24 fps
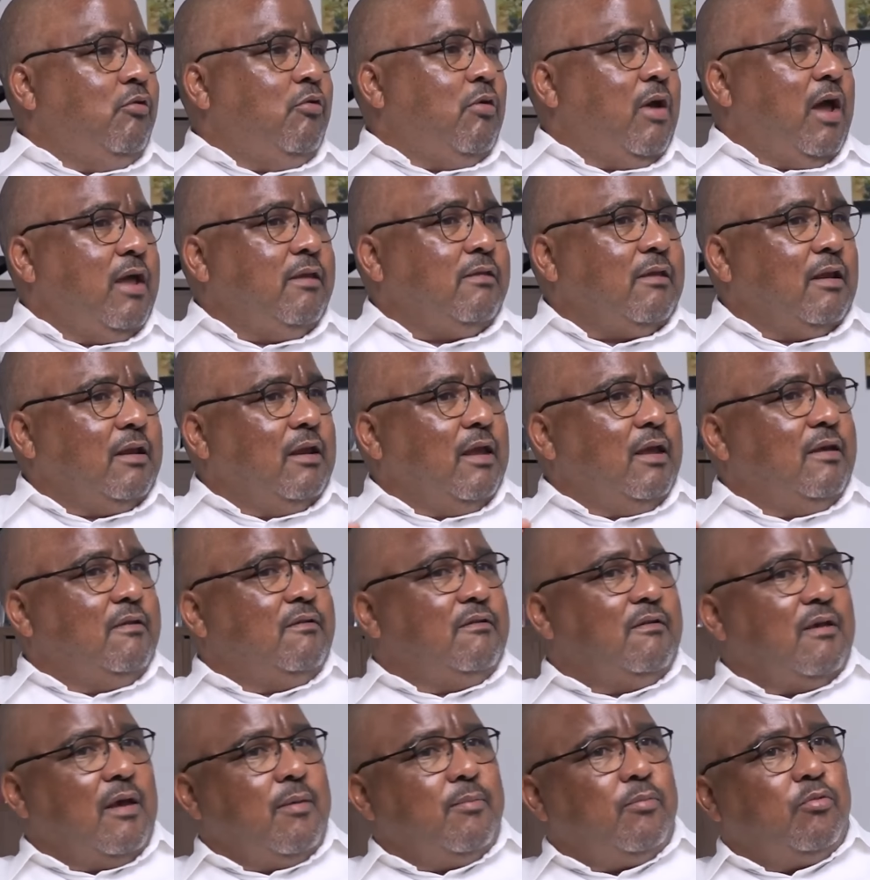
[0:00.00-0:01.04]
write an
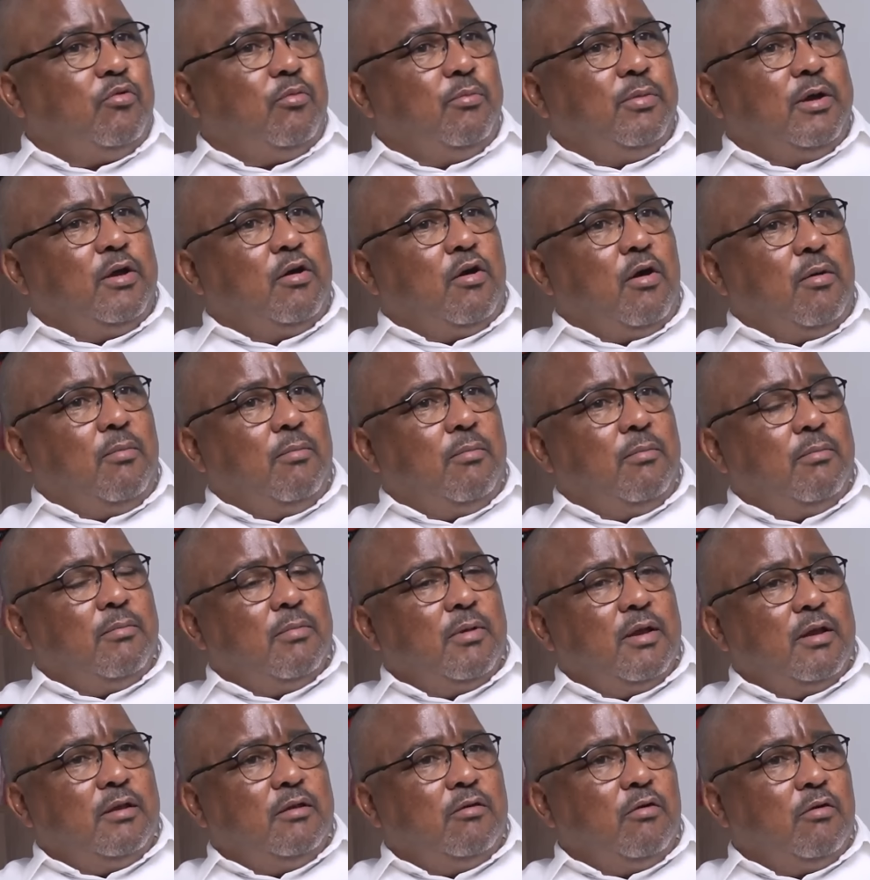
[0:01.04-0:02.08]
exam to become
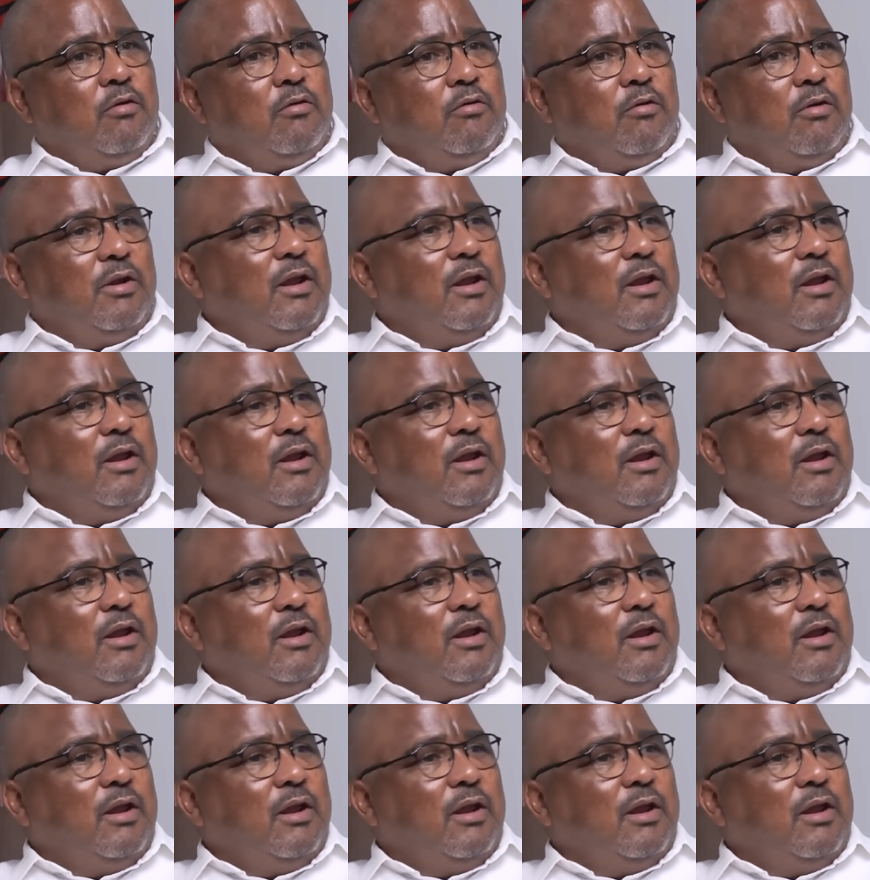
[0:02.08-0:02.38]
a doctor,